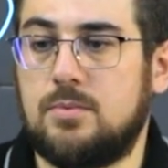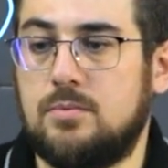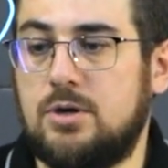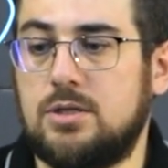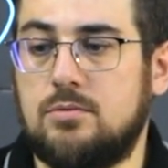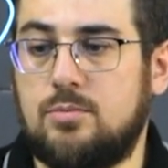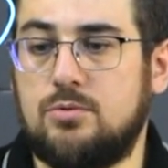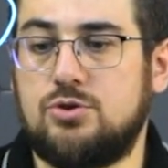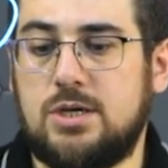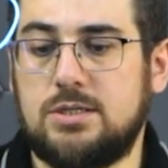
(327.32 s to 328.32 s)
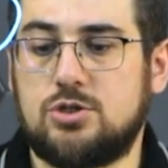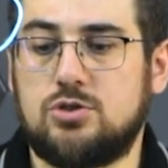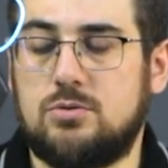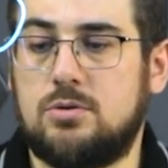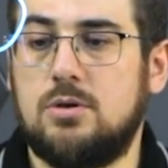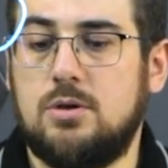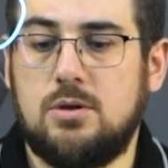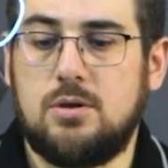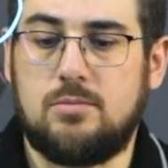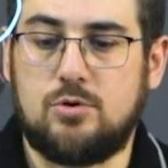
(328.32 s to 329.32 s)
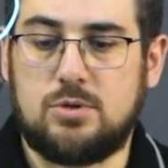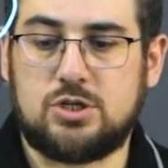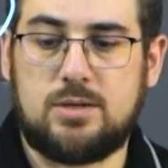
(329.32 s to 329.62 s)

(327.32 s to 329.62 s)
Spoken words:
So it turns out that we